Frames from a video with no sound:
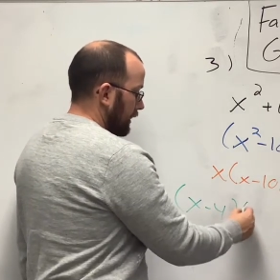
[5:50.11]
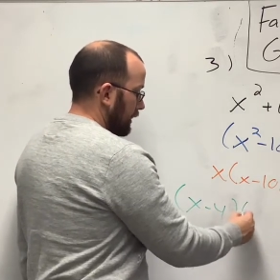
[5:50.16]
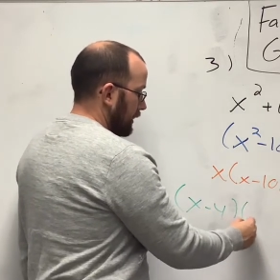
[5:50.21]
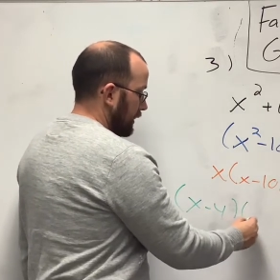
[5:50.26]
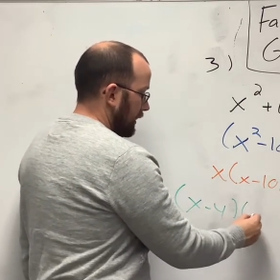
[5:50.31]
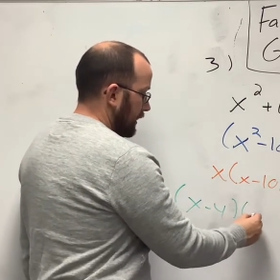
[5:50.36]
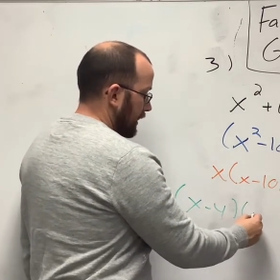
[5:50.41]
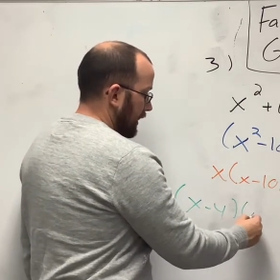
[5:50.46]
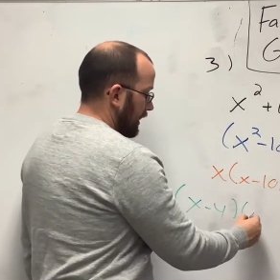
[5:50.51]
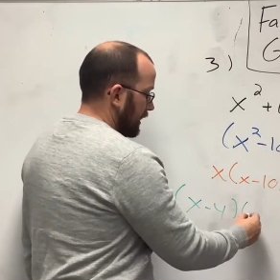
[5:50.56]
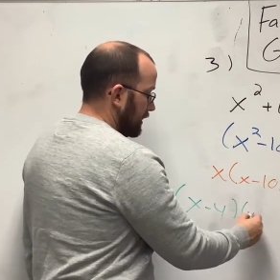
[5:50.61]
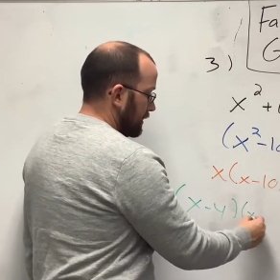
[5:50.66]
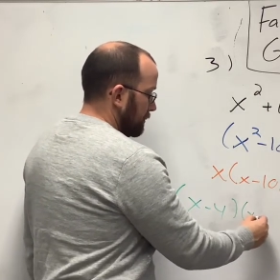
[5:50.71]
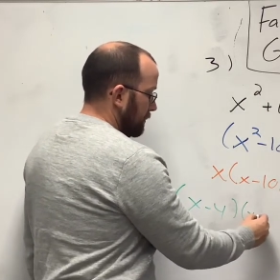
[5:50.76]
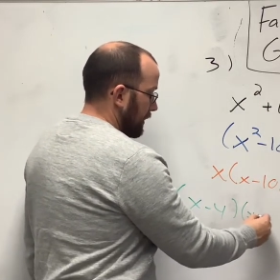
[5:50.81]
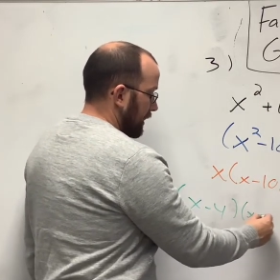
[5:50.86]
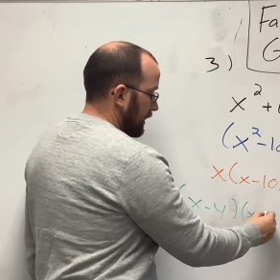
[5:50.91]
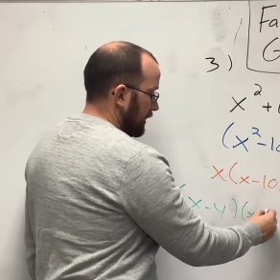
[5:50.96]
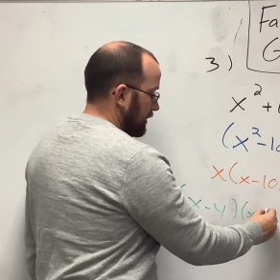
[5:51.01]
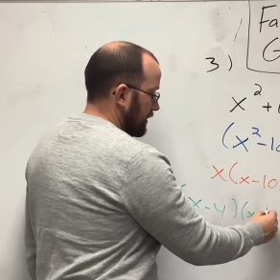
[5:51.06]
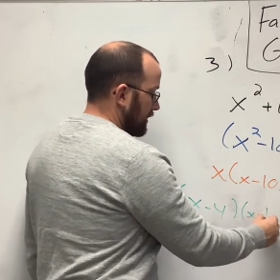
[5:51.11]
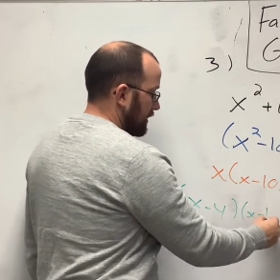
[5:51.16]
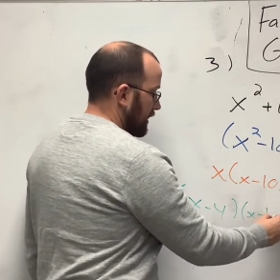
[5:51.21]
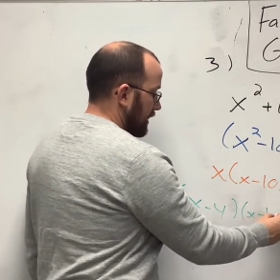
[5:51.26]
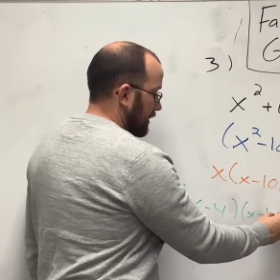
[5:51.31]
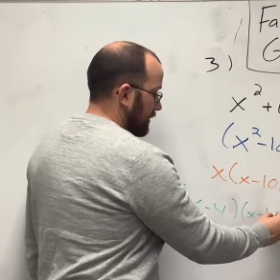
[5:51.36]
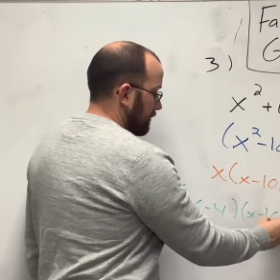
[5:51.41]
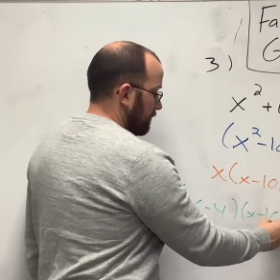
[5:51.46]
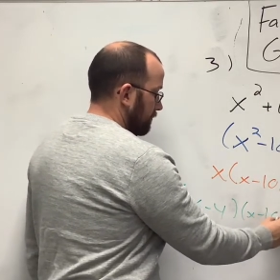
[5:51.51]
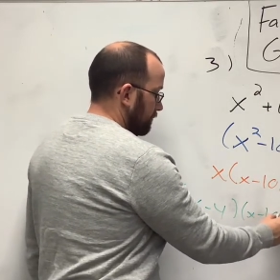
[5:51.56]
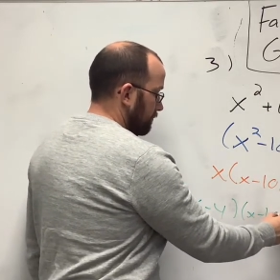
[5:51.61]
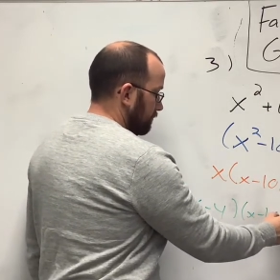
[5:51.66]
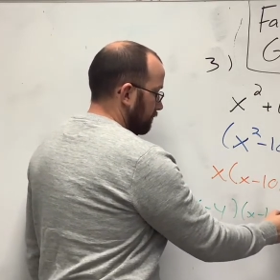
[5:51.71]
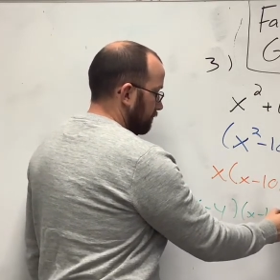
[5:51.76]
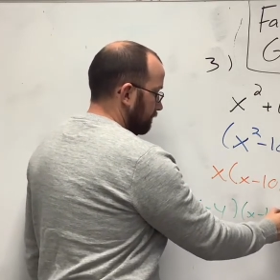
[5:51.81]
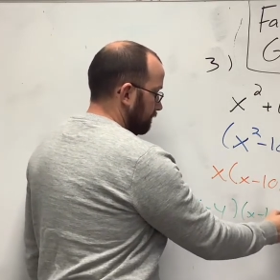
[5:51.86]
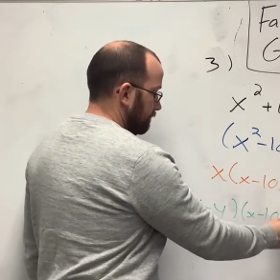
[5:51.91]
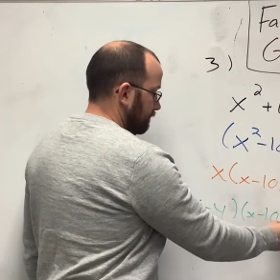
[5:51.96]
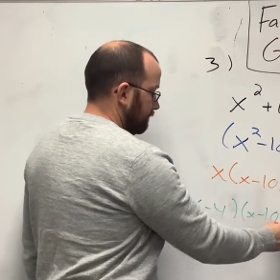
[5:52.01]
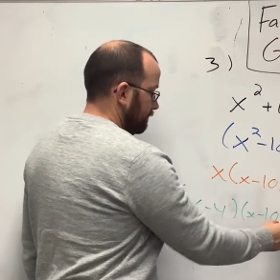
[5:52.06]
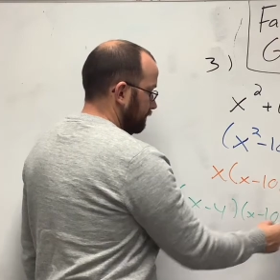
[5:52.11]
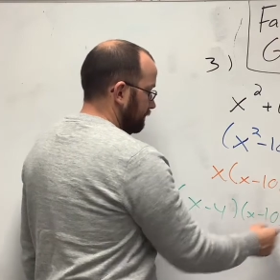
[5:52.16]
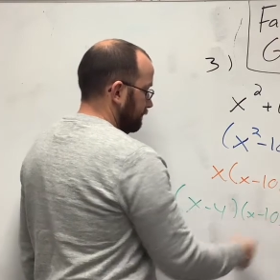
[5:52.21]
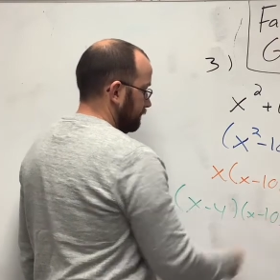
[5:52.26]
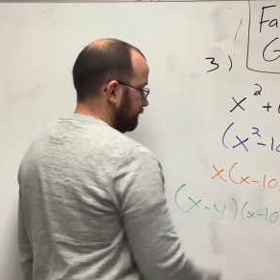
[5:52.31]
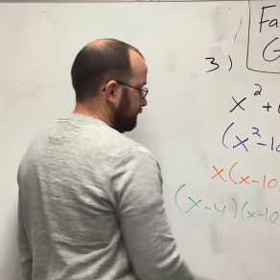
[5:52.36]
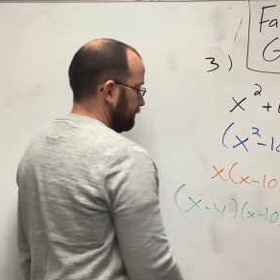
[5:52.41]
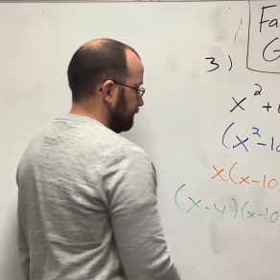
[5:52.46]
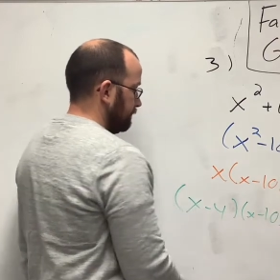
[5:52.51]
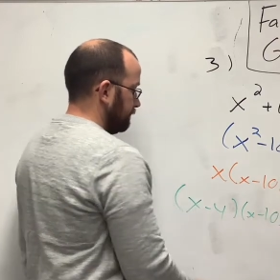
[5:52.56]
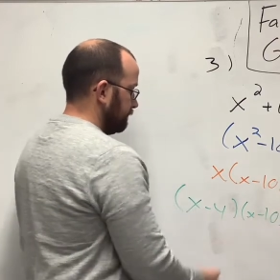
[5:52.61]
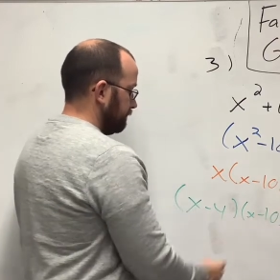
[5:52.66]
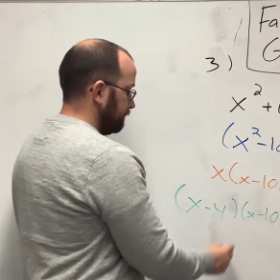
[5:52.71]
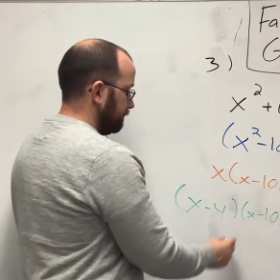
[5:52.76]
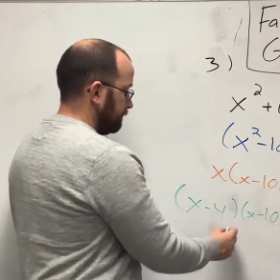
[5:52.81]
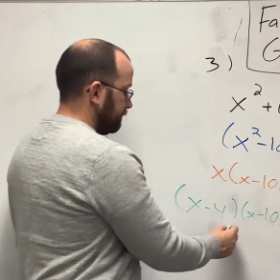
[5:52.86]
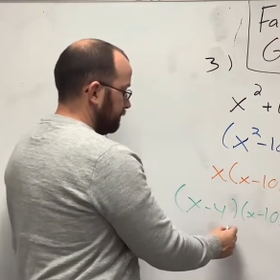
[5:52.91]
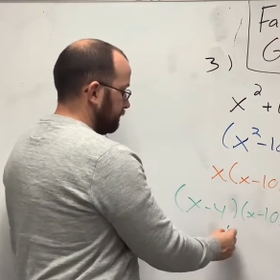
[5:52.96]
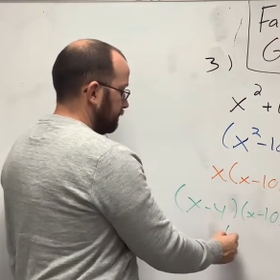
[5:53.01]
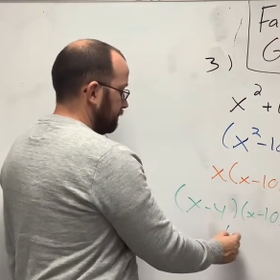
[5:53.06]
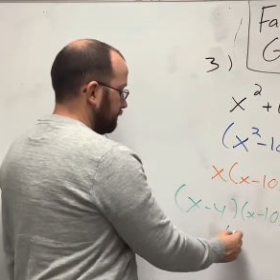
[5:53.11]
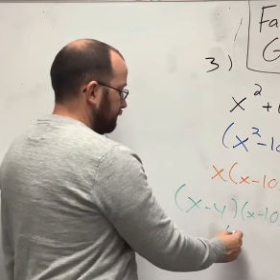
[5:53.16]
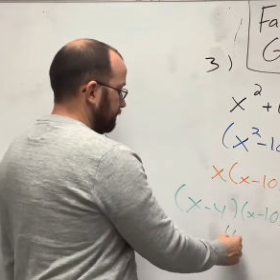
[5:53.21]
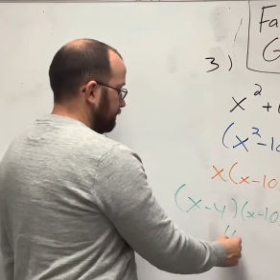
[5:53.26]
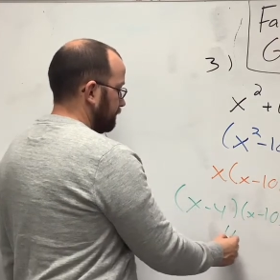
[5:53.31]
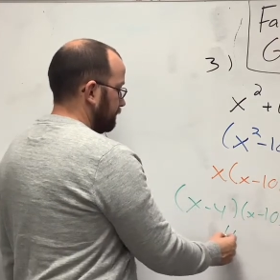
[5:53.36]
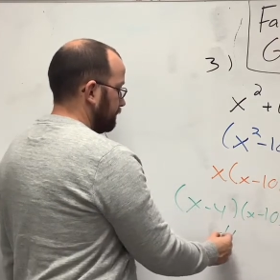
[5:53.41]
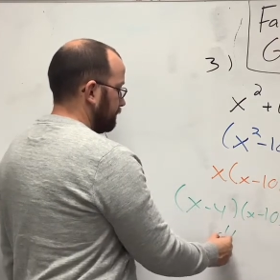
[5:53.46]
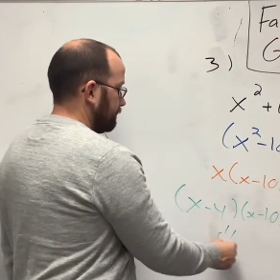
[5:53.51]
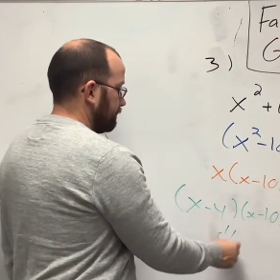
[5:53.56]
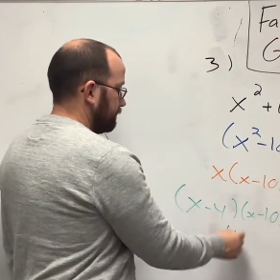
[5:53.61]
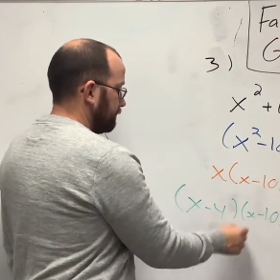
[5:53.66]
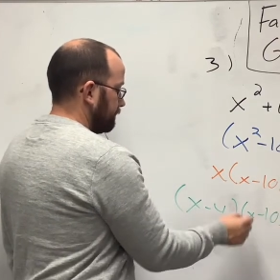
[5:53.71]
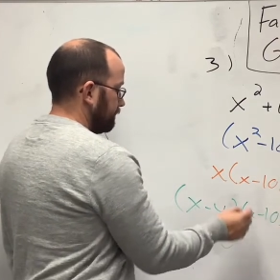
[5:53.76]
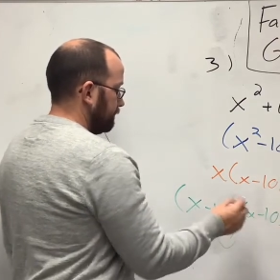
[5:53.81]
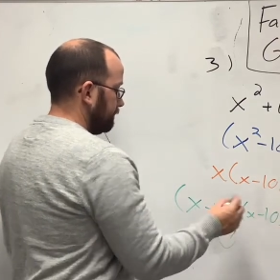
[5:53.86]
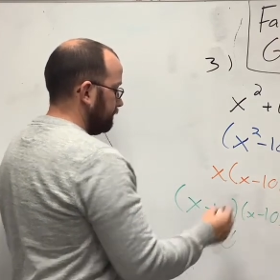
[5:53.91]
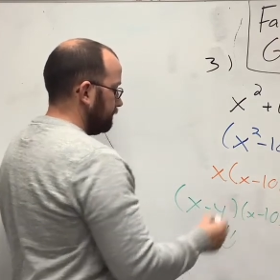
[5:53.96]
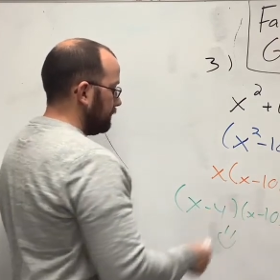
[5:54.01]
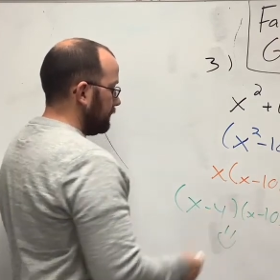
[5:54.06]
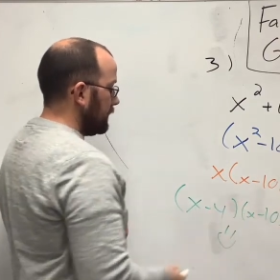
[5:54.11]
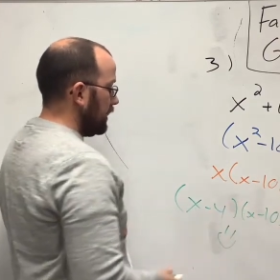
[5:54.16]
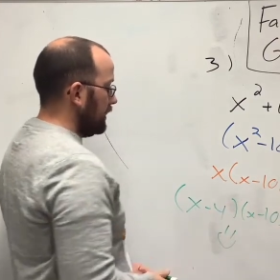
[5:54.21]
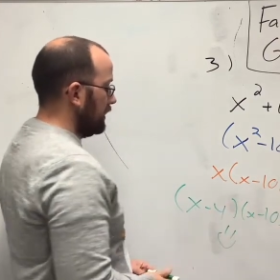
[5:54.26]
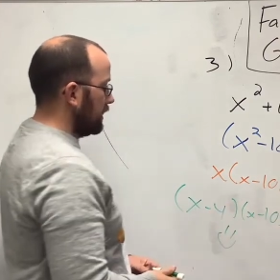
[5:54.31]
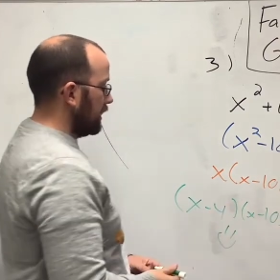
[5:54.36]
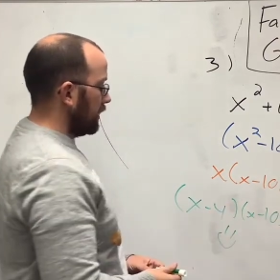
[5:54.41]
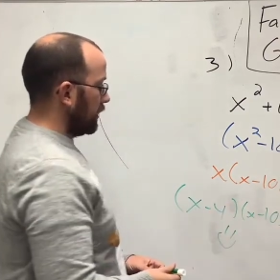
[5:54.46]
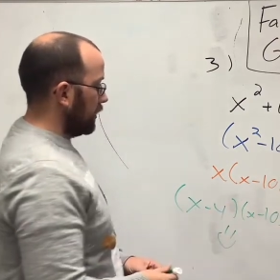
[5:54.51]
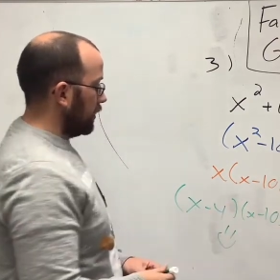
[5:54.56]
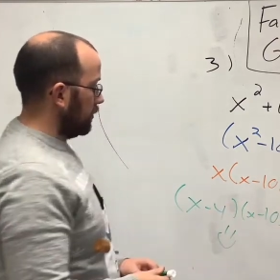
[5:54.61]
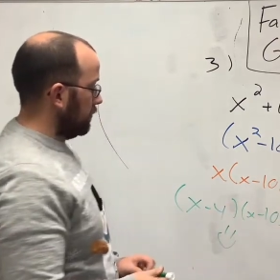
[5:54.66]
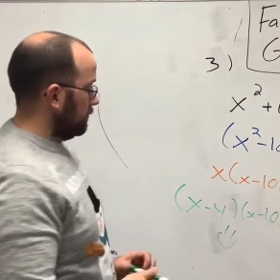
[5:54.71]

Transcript: and x minus 10. There you go.